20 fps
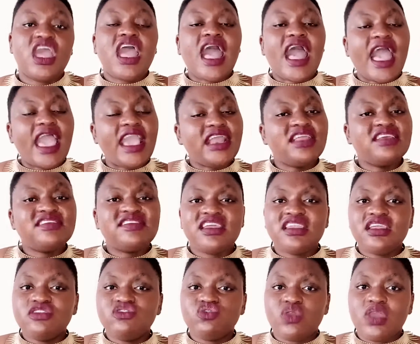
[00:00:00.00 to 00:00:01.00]
I
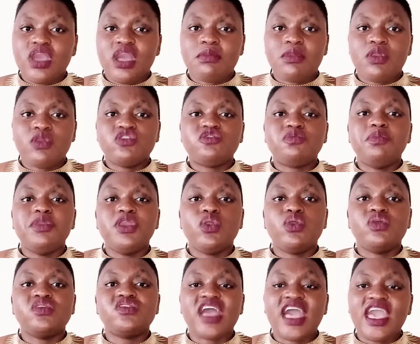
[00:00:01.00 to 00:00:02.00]
decided to come out
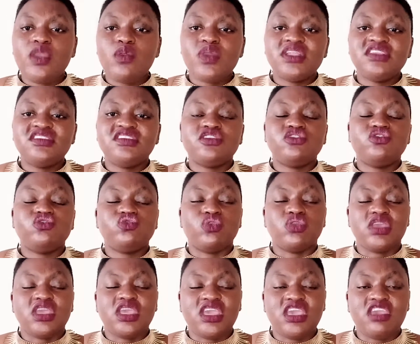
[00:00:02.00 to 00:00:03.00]
because I wanted
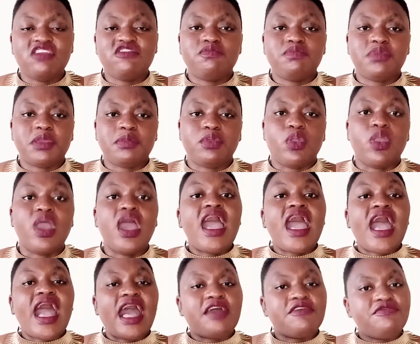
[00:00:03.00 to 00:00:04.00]
to give people
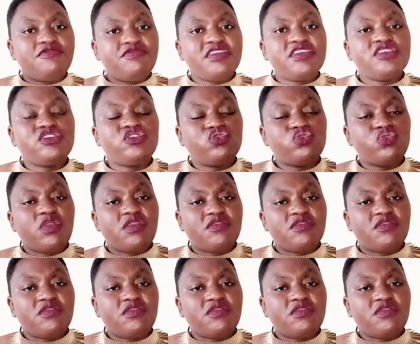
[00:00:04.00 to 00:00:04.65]
a face to a